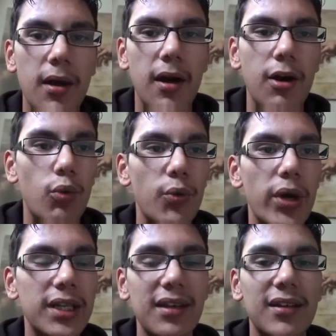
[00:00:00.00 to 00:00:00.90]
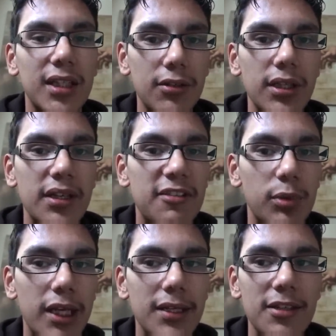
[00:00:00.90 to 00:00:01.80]
One way to clearly
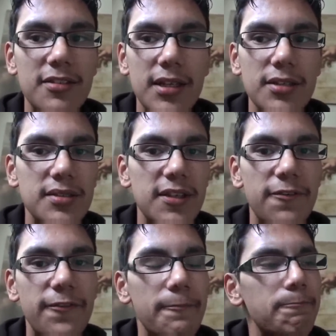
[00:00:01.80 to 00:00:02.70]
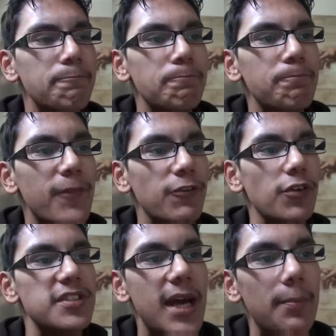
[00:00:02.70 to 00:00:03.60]
explain this is if,
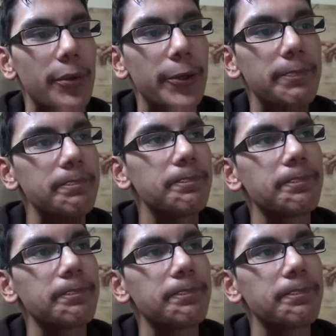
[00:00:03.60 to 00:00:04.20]
for example,